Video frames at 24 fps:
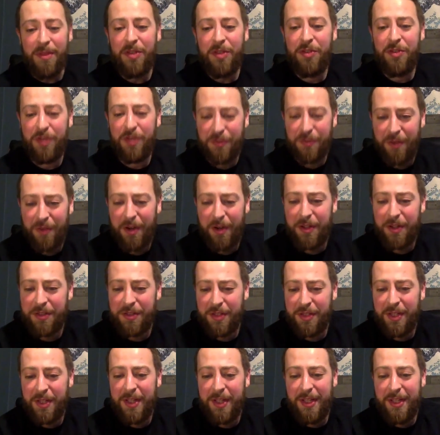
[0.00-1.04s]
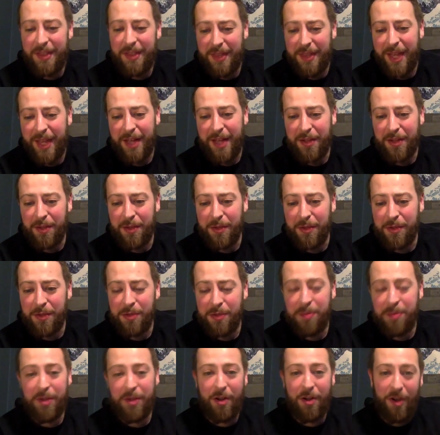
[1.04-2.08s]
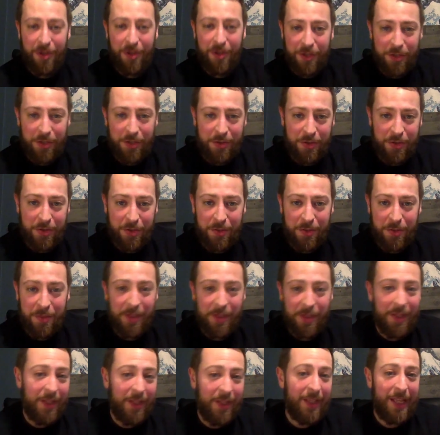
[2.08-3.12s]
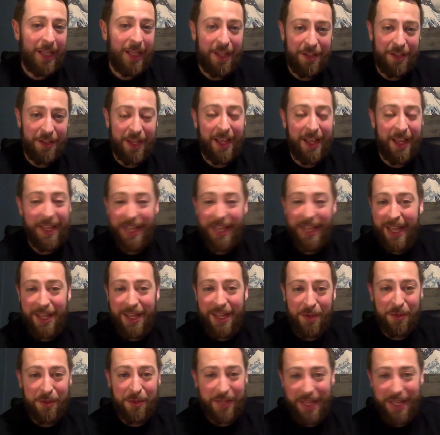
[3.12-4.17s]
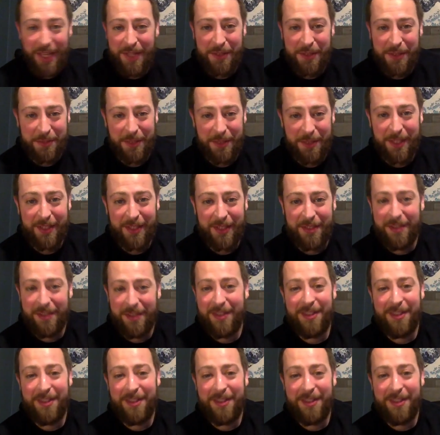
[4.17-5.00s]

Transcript: So as far as that goes, but on YouTube, hell yeah, AOKs, man.